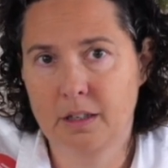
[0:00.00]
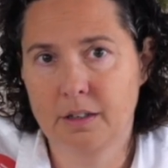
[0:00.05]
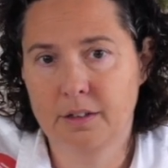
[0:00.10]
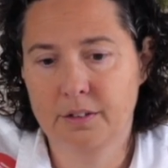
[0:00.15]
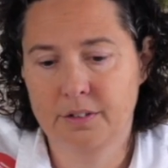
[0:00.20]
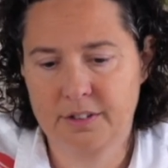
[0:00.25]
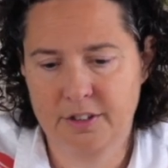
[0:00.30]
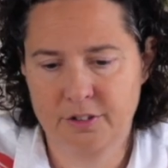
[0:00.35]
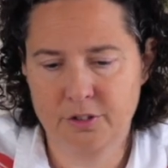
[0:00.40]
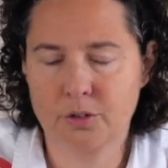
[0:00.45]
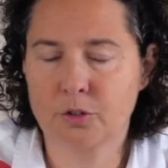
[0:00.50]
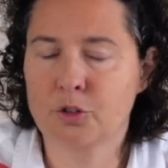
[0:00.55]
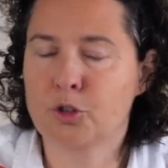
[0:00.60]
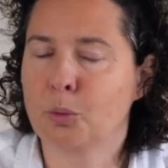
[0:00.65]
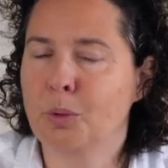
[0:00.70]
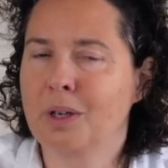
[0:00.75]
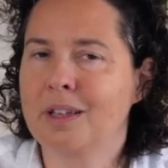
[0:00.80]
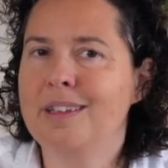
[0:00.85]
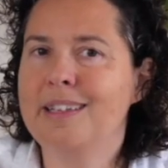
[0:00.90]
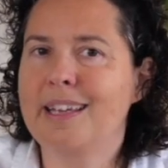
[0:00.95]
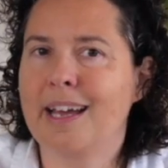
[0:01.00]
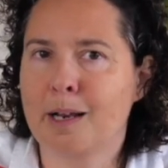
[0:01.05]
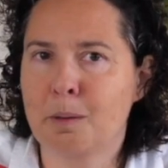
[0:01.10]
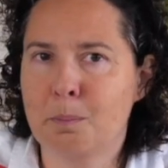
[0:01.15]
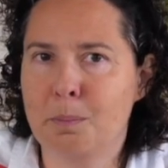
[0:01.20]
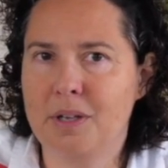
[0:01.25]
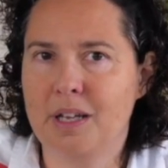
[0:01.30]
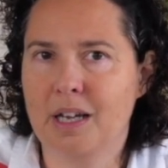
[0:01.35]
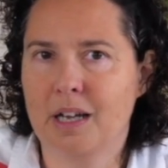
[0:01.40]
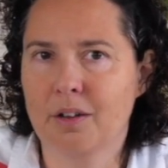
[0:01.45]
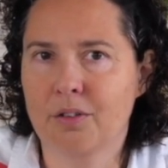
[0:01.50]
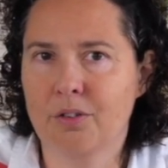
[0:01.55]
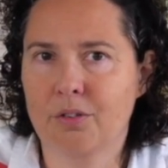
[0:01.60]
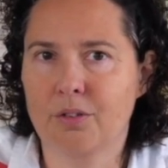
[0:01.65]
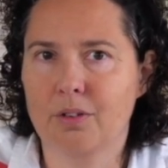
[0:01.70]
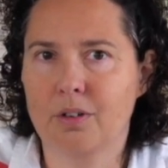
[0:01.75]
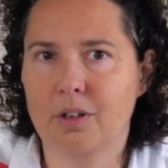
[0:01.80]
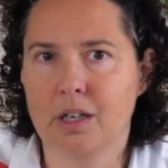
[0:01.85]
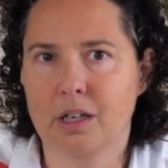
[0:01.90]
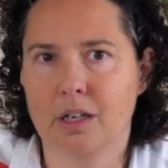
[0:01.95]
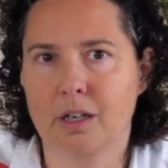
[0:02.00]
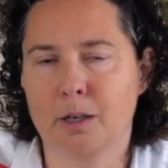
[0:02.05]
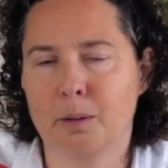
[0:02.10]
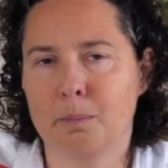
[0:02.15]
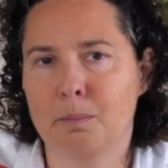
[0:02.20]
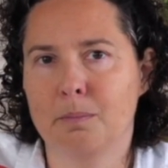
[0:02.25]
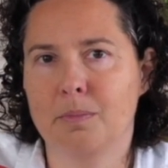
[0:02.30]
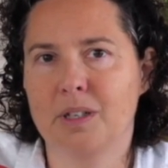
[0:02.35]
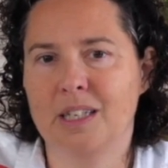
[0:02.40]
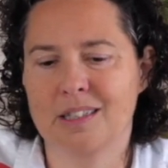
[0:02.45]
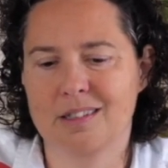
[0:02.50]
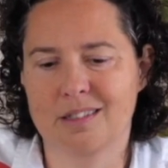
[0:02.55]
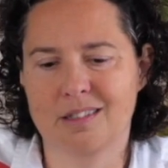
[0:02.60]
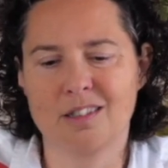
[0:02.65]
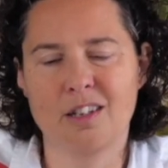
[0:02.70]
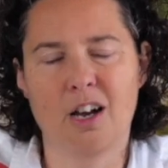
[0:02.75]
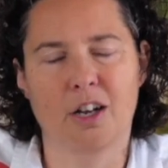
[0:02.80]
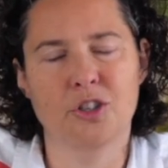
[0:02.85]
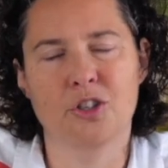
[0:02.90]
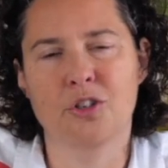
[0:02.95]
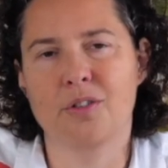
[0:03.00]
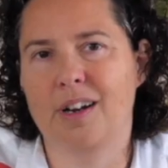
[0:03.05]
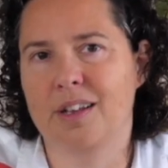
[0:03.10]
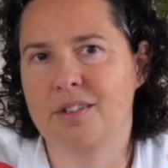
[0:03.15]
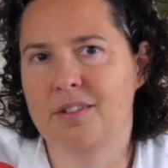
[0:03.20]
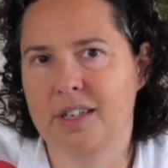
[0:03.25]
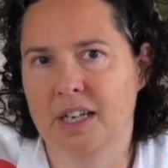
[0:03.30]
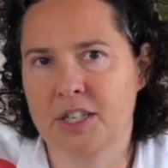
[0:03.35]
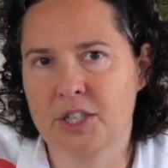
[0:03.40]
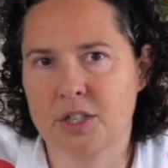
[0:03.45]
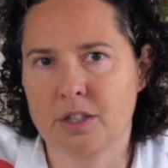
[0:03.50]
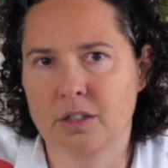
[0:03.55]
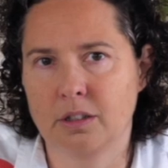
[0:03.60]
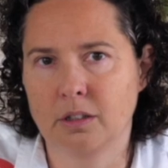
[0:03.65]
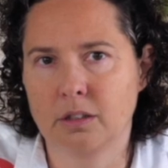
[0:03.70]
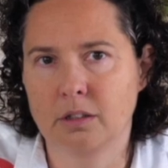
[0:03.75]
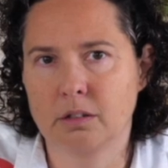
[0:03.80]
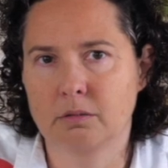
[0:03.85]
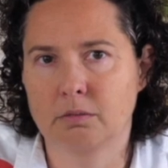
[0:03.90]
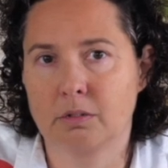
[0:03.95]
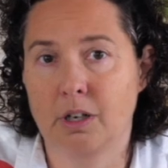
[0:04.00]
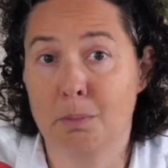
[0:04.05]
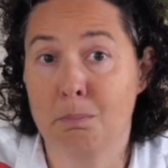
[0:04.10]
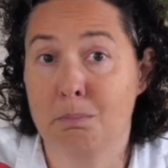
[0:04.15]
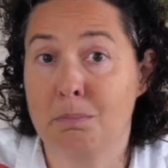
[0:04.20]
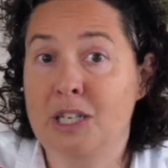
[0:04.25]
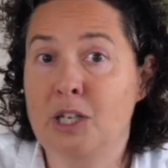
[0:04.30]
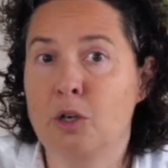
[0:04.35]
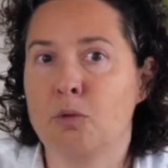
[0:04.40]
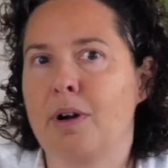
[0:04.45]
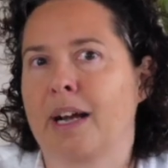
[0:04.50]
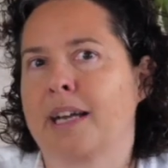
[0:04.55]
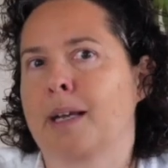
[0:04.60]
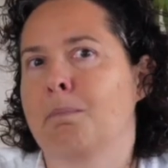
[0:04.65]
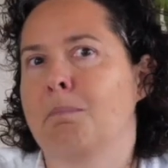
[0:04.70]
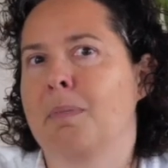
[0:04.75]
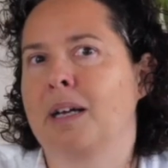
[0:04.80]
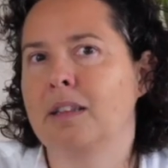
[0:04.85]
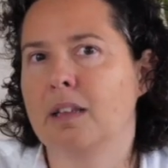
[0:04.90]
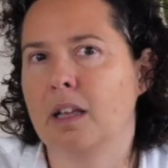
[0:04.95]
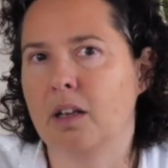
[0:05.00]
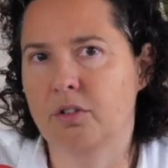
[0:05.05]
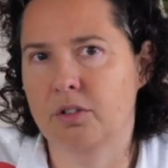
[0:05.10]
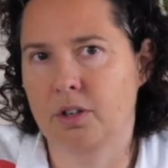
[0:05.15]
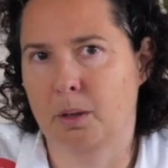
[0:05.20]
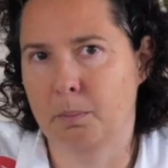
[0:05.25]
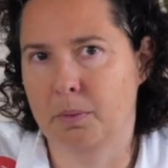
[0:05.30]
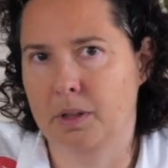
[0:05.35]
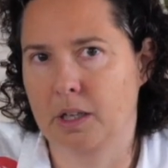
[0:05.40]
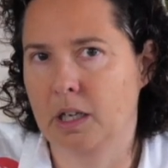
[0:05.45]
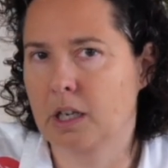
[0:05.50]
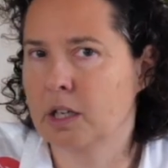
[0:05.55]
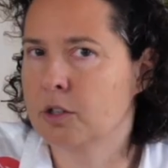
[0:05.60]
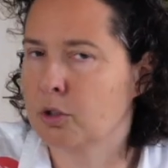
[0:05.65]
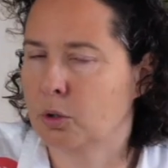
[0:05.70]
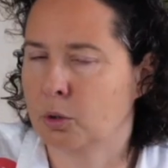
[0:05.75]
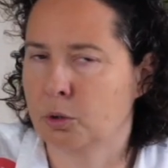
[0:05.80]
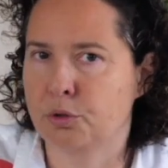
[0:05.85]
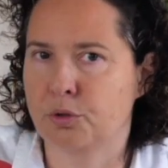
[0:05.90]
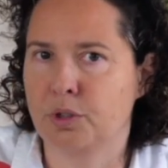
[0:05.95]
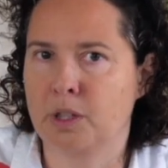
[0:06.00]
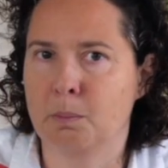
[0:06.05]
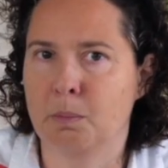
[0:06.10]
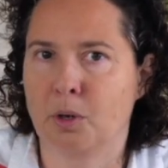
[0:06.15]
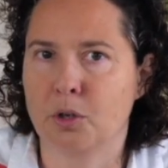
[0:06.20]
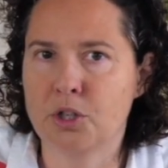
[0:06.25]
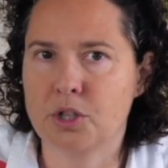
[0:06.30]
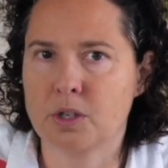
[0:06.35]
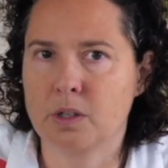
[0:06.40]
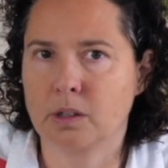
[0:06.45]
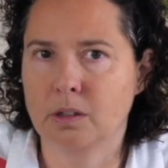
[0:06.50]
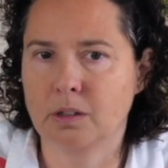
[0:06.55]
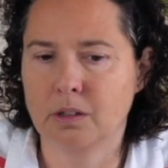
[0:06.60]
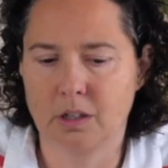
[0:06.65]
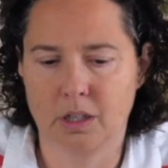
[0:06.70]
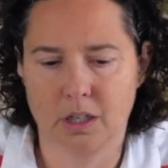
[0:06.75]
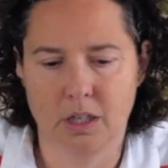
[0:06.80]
So with the NPS, it's not transactional, right? Me recommending something is also emotional.